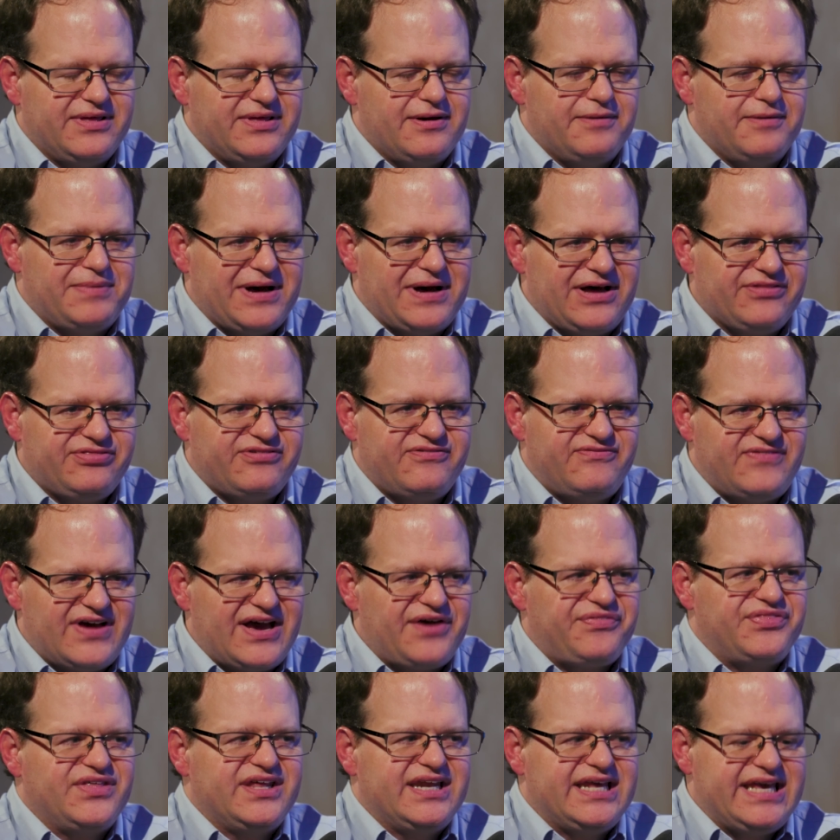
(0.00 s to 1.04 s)
about the
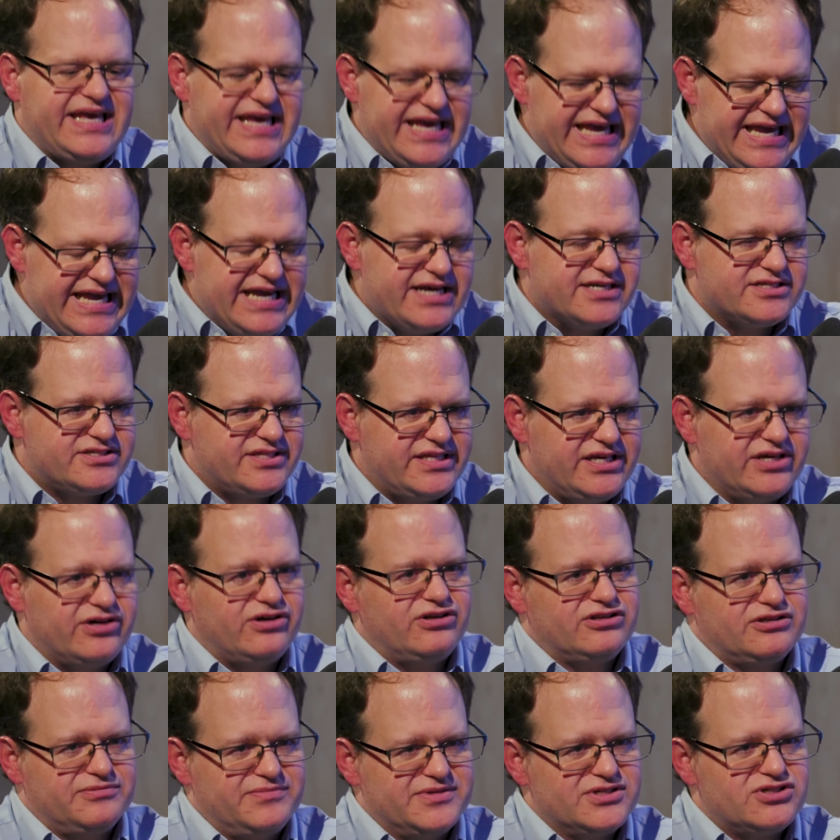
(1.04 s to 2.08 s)
fact that he is the
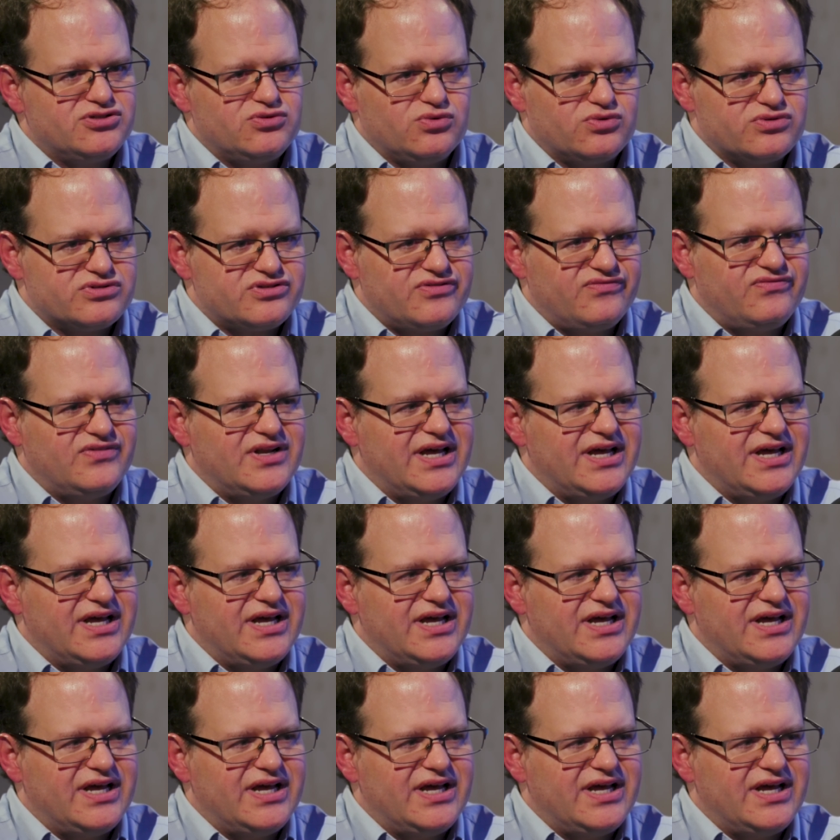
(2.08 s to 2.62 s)
ultimate source of